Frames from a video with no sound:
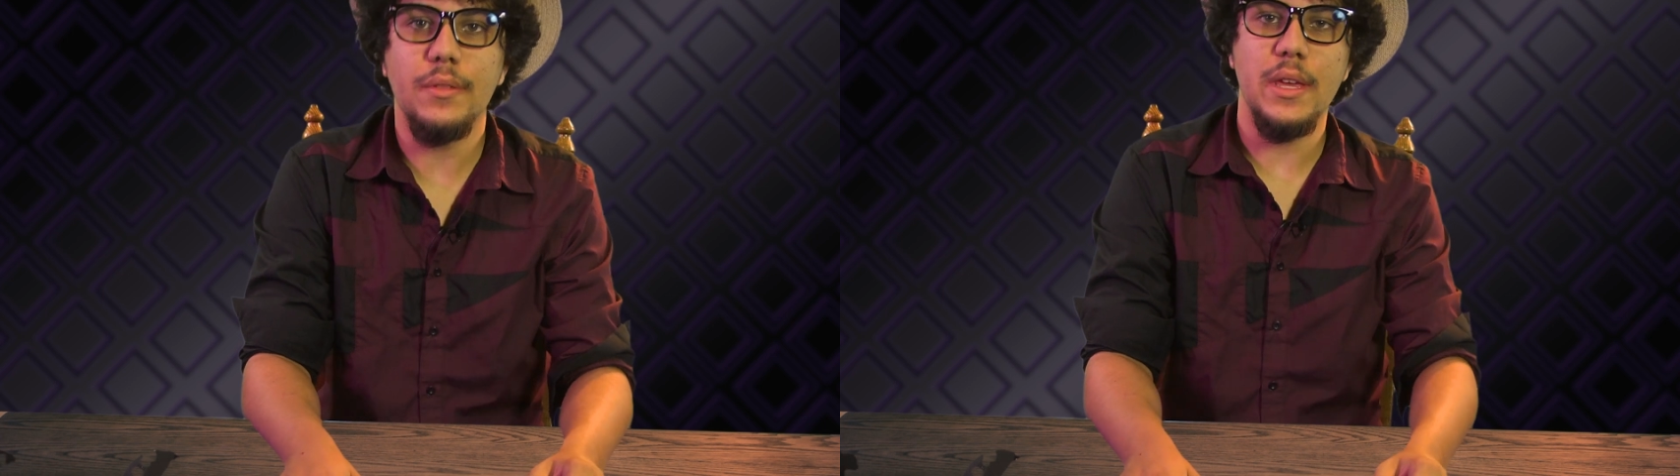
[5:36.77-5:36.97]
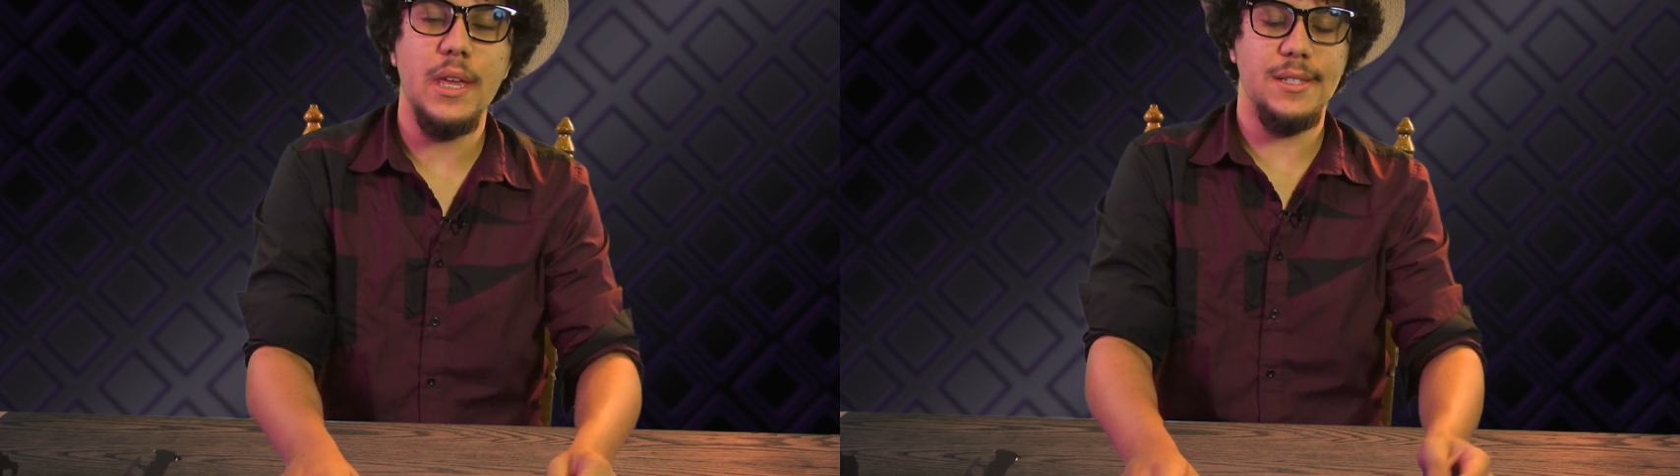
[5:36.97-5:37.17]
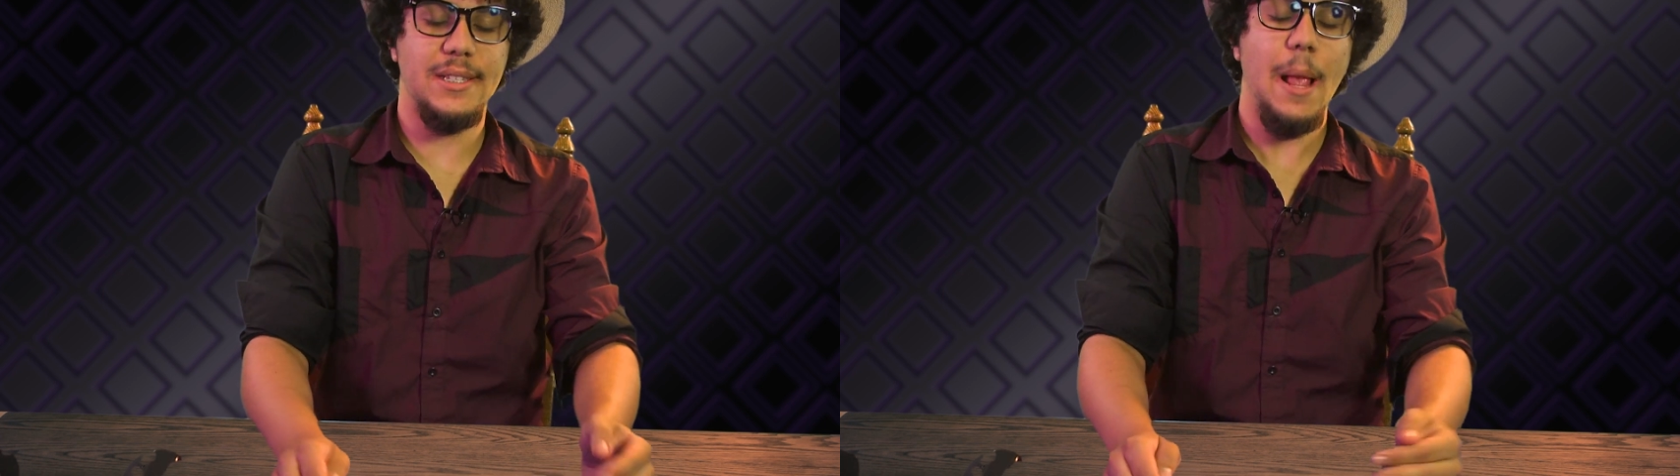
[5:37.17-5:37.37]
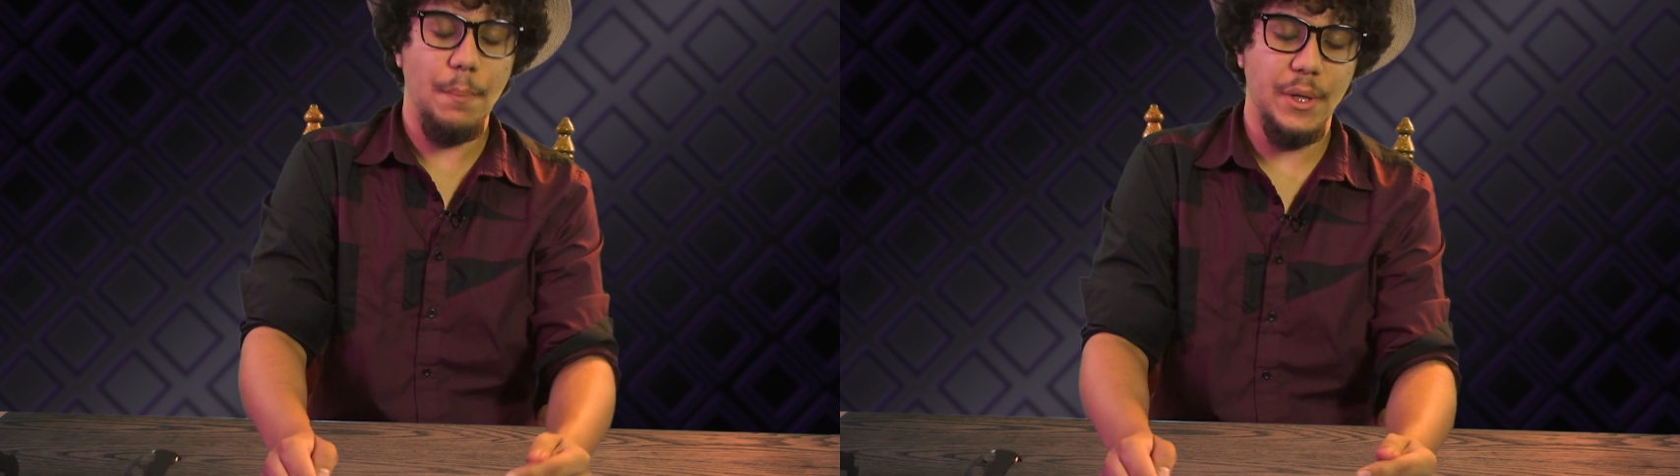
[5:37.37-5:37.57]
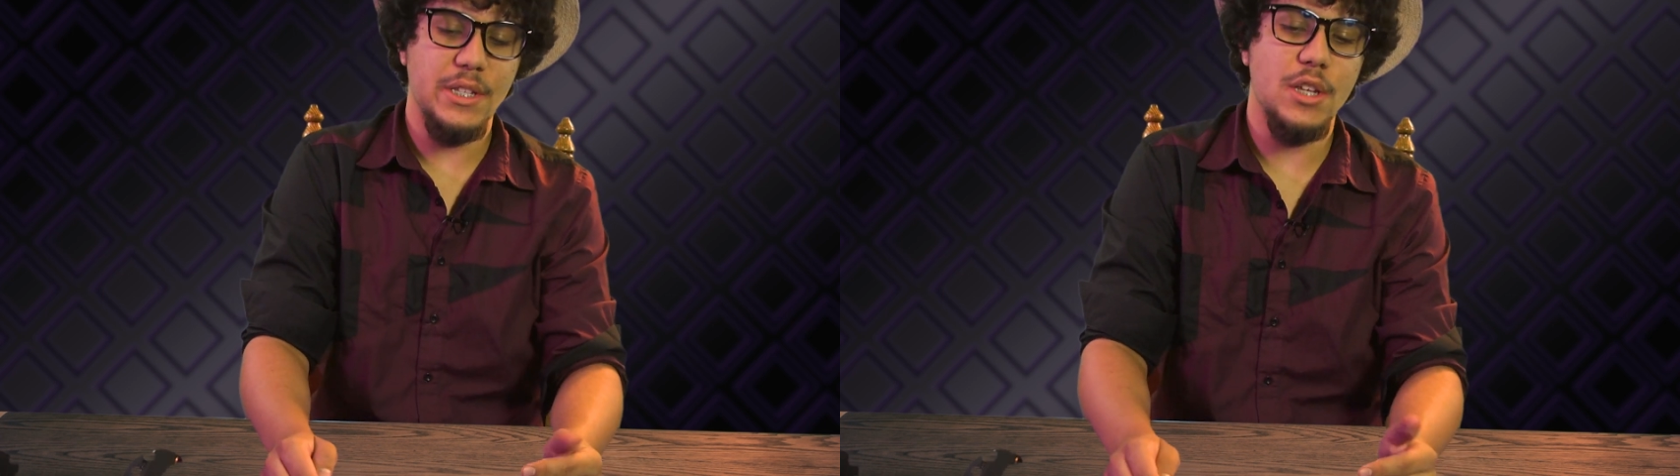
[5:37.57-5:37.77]
the
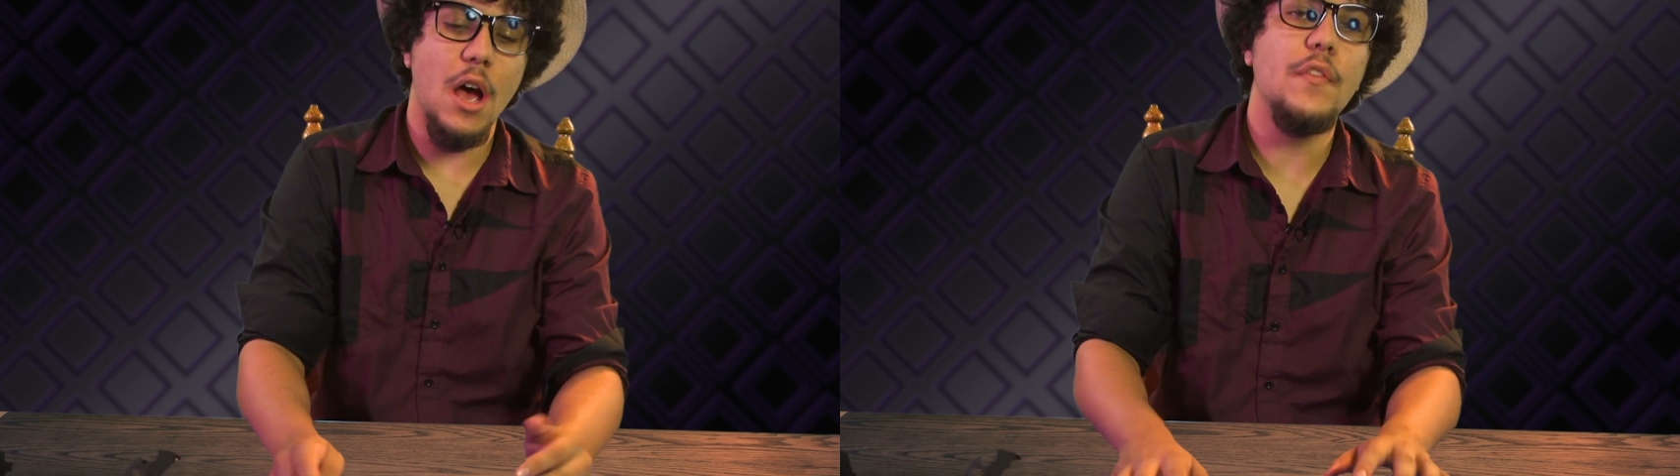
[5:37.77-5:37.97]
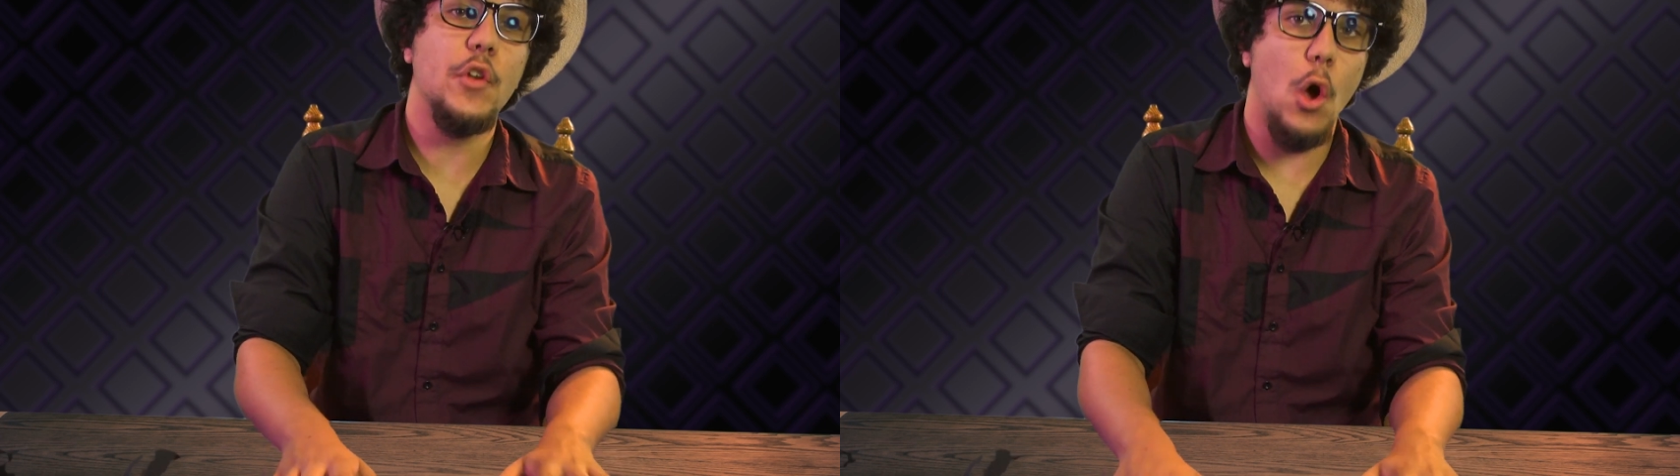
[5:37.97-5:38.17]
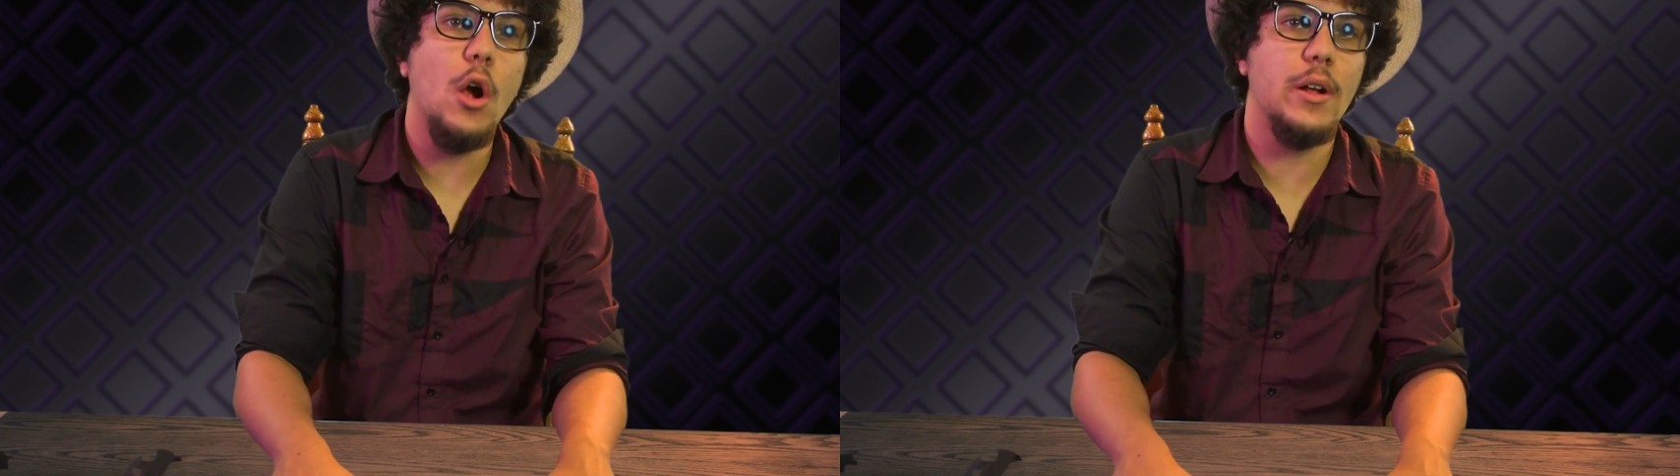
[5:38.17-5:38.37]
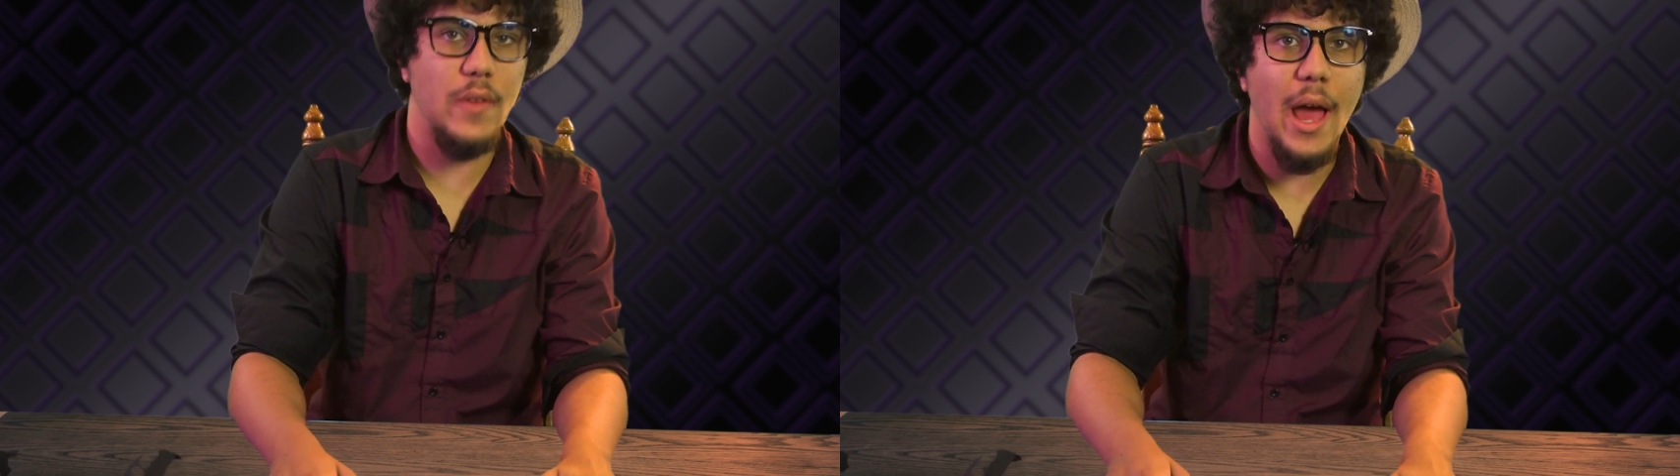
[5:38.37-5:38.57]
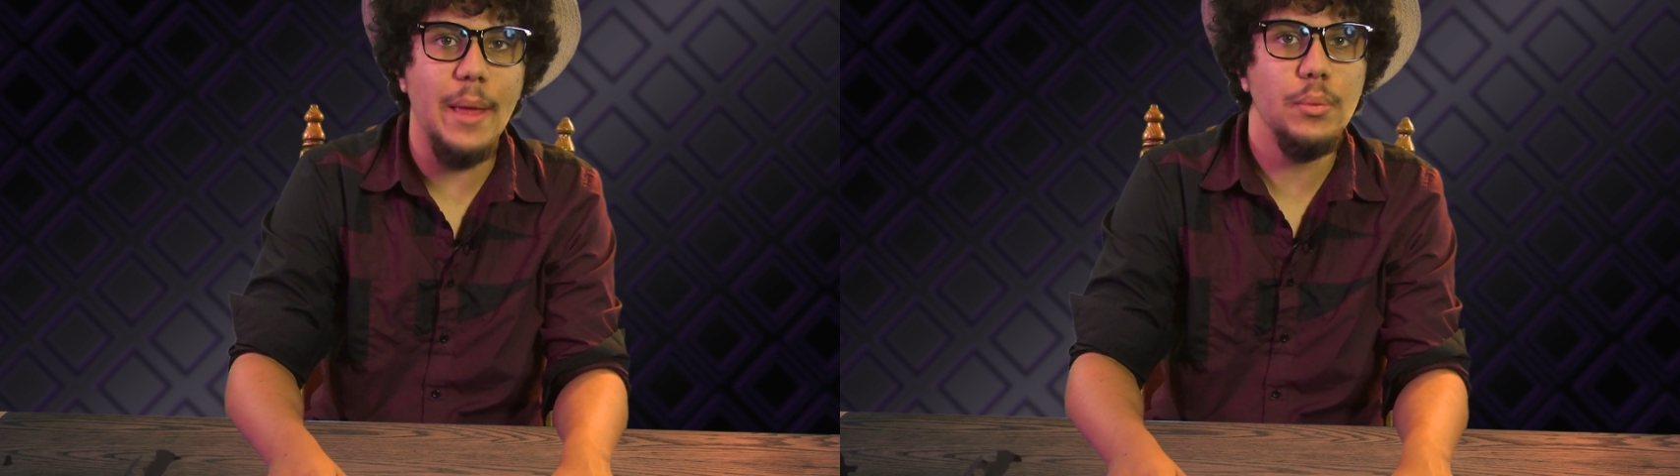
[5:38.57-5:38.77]
semblance of an
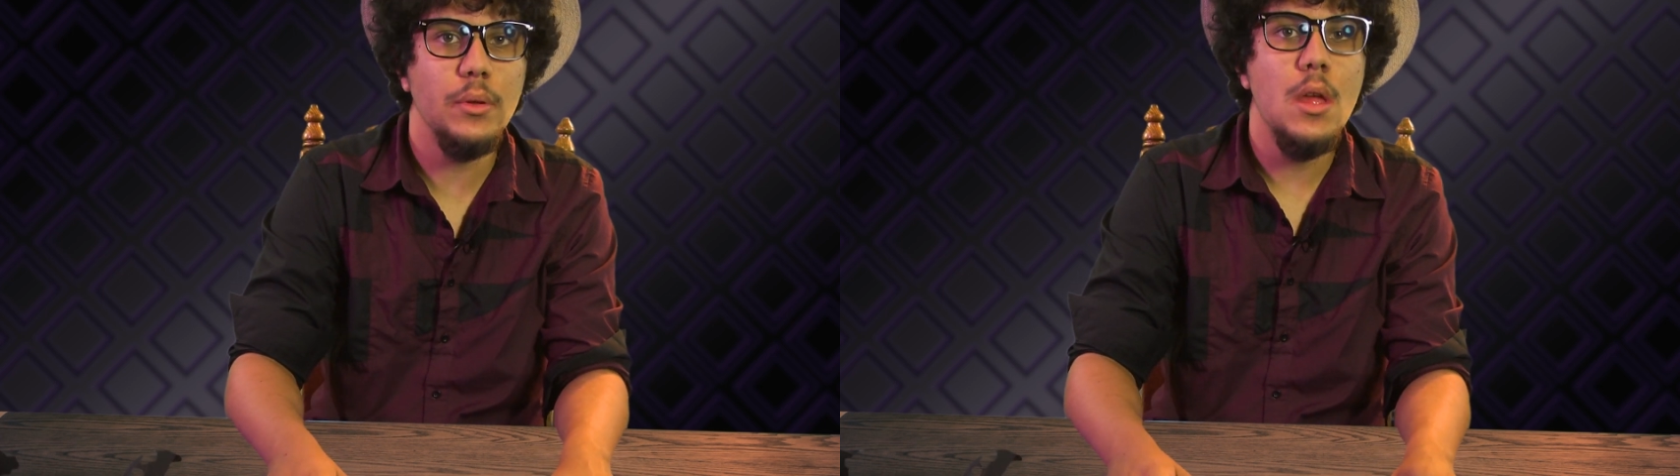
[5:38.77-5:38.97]
archetype